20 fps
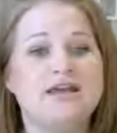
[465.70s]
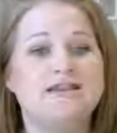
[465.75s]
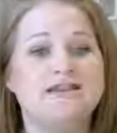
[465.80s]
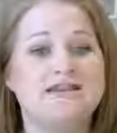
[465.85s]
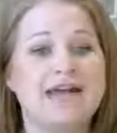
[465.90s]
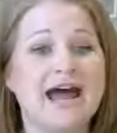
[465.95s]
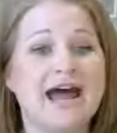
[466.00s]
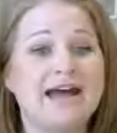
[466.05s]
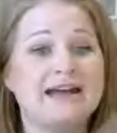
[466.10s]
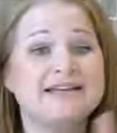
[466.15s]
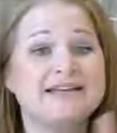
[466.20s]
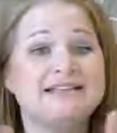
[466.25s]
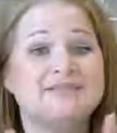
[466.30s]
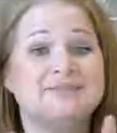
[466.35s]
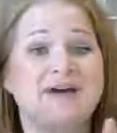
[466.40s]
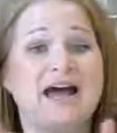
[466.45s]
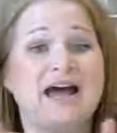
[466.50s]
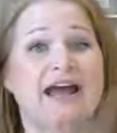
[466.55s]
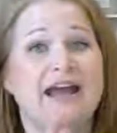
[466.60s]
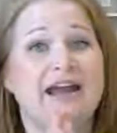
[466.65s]
that is
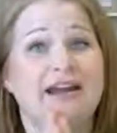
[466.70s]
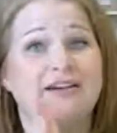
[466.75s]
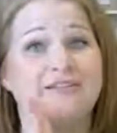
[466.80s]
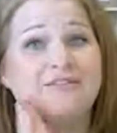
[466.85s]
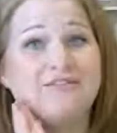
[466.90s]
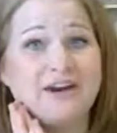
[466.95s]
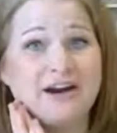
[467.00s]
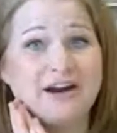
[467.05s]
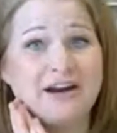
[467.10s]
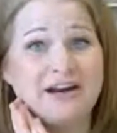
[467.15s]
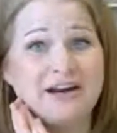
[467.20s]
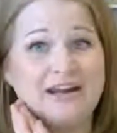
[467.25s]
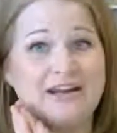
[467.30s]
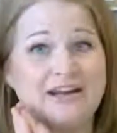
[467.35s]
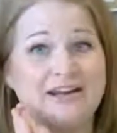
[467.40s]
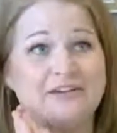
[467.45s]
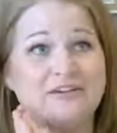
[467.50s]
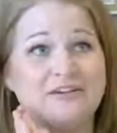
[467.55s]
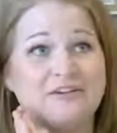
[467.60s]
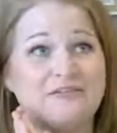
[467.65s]
my
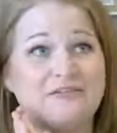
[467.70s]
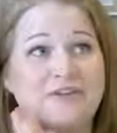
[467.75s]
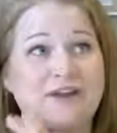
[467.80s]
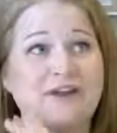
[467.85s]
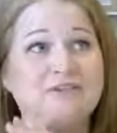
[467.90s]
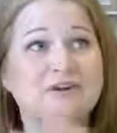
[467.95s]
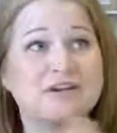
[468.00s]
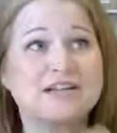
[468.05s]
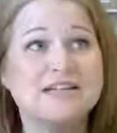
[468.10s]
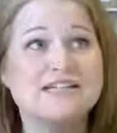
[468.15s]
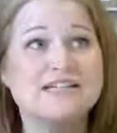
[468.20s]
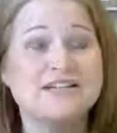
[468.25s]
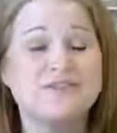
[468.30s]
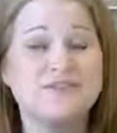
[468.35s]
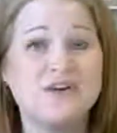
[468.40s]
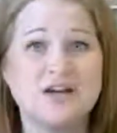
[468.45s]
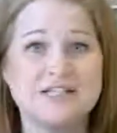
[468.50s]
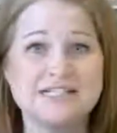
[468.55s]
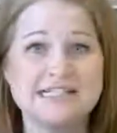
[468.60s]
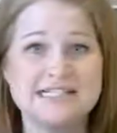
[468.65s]
very favorite list of
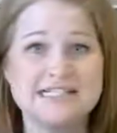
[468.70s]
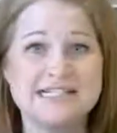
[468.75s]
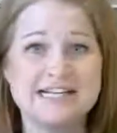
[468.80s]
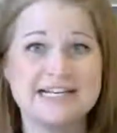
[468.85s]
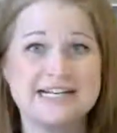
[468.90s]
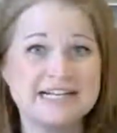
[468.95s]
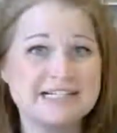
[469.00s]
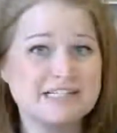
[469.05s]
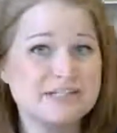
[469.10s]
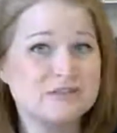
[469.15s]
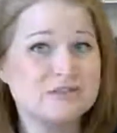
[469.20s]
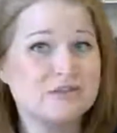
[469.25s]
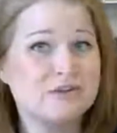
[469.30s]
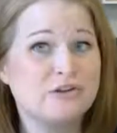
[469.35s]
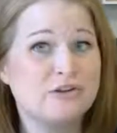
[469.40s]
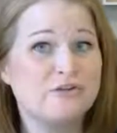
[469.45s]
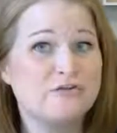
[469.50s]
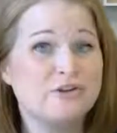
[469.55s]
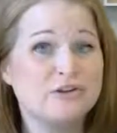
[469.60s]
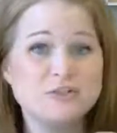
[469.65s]
content ideas. Those are
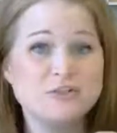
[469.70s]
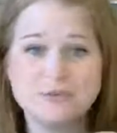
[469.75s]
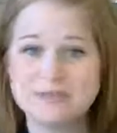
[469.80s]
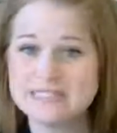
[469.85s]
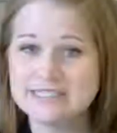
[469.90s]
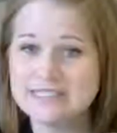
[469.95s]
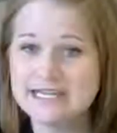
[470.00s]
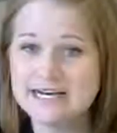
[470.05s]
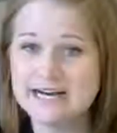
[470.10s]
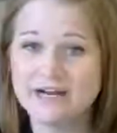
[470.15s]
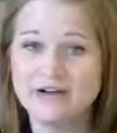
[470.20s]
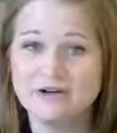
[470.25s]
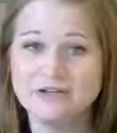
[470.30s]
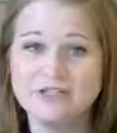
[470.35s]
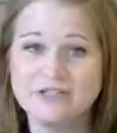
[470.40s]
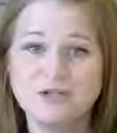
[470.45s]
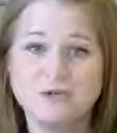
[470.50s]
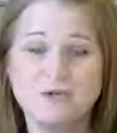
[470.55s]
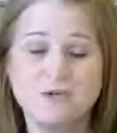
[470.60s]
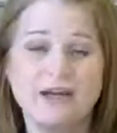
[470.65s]
the first ones that I go
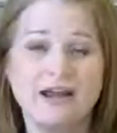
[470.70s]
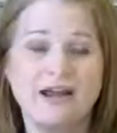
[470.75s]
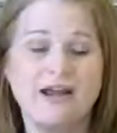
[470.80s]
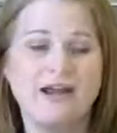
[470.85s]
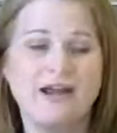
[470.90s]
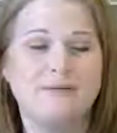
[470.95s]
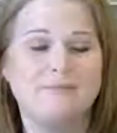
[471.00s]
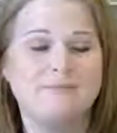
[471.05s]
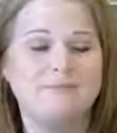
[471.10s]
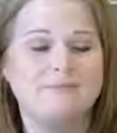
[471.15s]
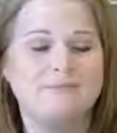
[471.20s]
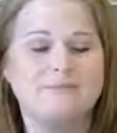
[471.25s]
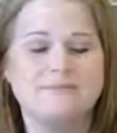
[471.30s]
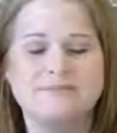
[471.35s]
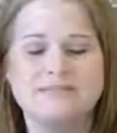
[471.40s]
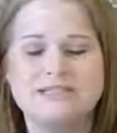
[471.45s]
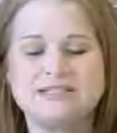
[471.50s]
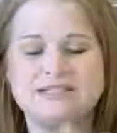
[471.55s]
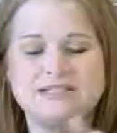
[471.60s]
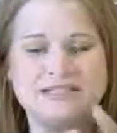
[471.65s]
to when I'm
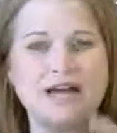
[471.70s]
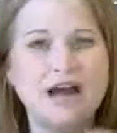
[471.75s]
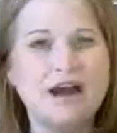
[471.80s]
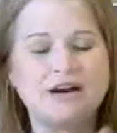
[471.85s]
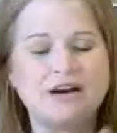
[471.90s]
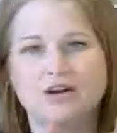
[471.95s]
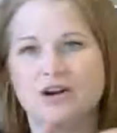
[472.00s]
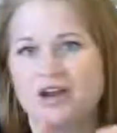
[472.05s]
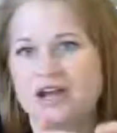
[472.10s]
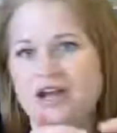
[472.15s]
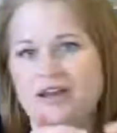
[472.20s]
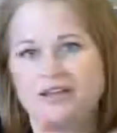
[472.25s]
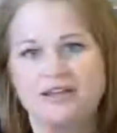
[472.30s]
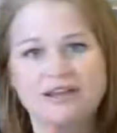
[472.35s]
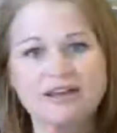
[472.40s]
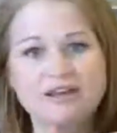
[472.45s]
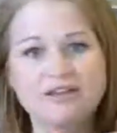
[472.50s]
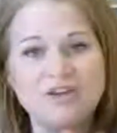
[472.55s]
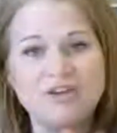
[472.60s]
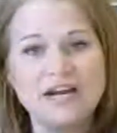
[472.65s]
stuck or can't
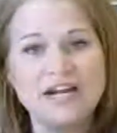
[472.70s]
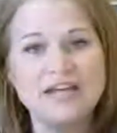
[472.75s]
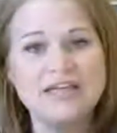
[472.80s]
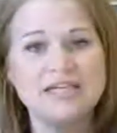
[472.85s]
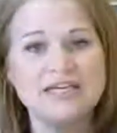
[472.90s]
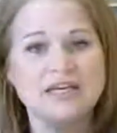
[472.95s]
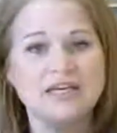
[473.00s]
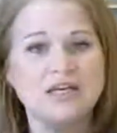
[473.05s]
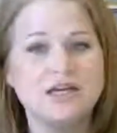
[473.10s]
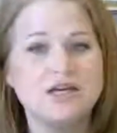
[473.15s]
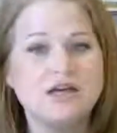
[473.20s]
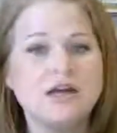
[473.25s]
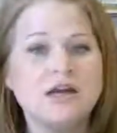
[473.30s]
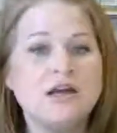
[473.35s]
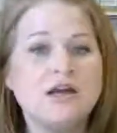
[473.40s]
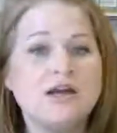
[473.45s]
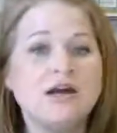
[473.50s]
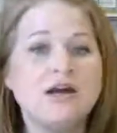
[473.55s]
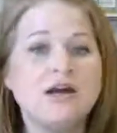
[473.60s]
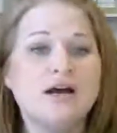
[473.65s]
think of anything.
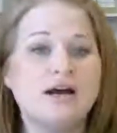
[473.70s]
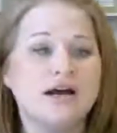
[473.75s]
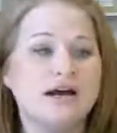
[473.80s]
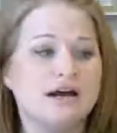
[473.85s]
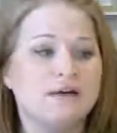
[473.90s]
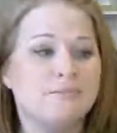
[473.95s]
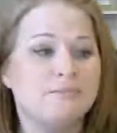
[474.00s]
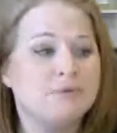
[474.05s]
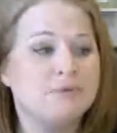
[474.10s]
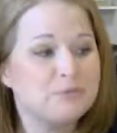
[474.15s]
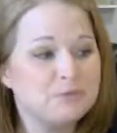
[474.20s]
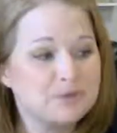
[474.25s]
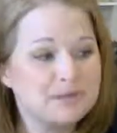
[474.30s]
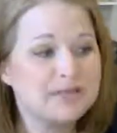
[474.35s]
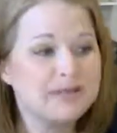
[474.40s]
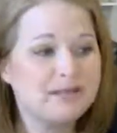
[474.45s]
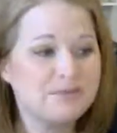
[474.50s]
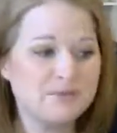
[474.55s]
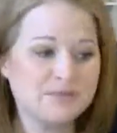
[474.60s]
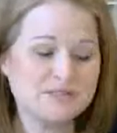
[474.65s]
But
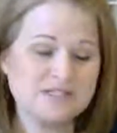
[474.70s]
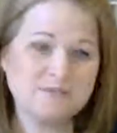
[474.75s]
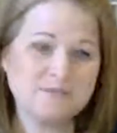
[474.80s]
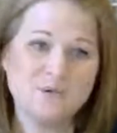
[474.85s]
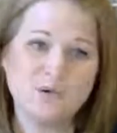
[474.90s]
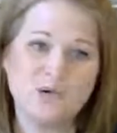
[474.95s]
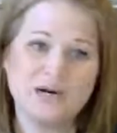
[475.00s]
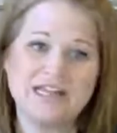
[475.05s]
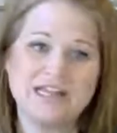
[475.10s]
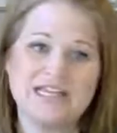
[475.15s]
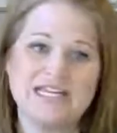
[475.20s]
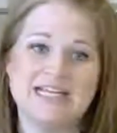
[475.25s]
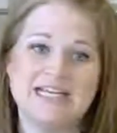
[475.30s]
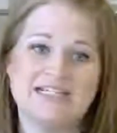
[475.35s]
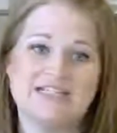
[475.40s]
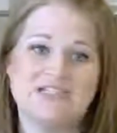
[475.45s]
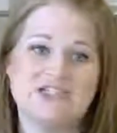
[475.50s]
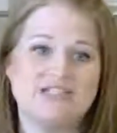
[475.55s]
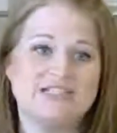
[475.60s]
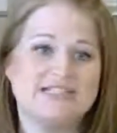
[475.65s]
really the most important thing
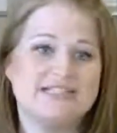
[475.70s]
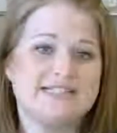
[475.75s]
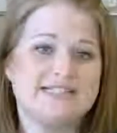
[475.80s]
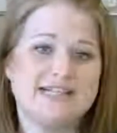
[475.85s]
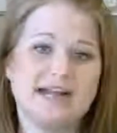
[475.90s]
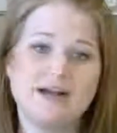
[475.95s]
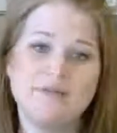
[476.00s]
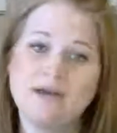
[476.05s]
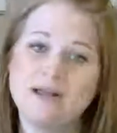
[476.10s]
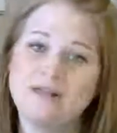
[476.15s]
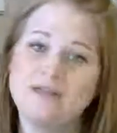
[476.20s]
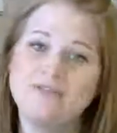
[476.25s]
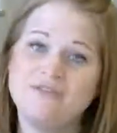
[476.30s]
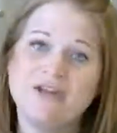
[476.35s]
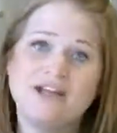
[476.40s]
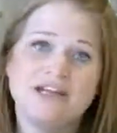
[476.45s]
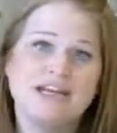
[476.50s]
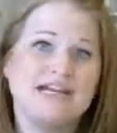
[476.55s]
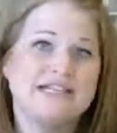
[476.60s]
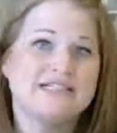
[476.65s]
is just stay
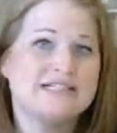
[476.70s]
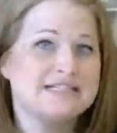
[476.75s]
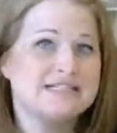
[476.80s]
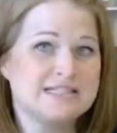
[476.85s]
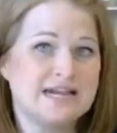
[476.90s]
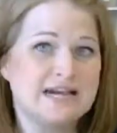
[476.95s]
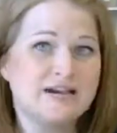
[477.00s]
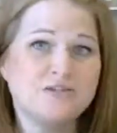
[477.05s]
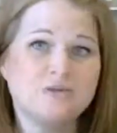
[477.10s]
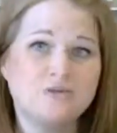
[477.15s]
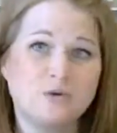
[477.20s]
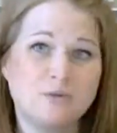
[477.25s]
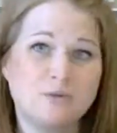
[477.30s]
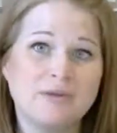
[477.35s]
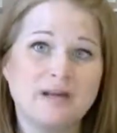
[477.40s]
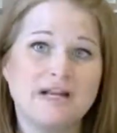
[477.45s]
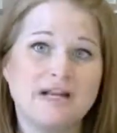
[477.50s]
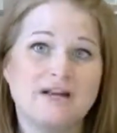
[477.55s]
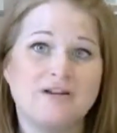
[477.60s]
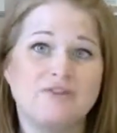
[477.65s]
relevant and stay
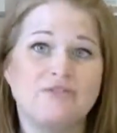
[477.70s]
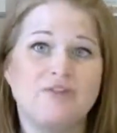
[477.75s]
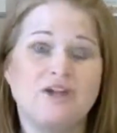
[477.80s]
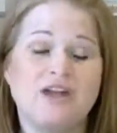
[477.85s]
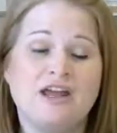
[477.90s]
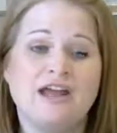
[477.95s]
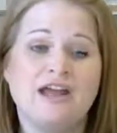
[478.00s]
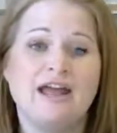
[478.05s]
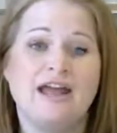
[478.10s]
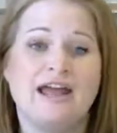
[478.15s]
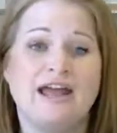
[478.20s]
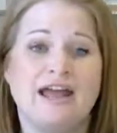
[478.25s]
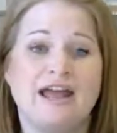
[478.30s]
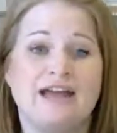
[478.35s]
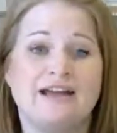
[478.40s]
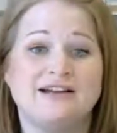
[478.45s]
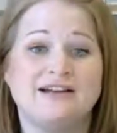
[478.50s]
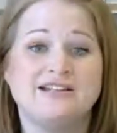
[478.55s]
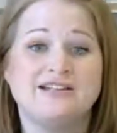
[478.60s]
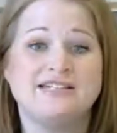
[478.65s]
informative
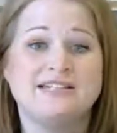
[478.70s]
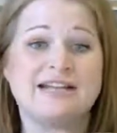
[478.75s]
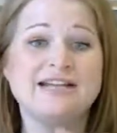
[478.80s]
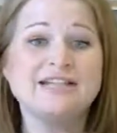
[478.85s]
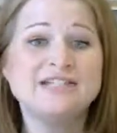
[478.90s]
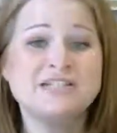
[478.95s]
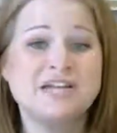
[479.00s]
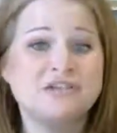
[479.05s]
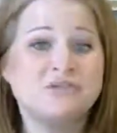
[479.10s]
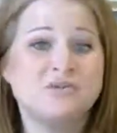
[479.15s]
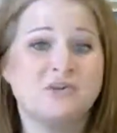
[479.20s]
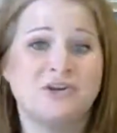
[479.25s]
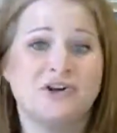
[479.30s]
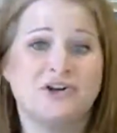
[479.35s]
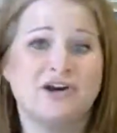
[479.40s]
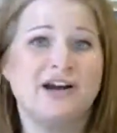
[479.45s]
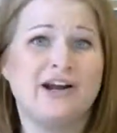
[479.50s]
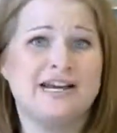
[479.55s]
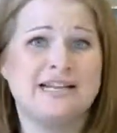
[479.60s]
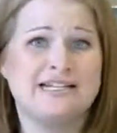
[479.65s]
and stay in touch with
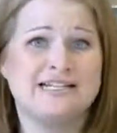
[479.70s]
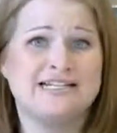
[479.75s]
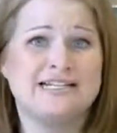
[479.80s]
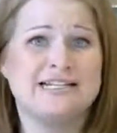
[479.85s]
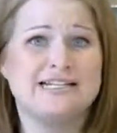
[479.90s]
your audience,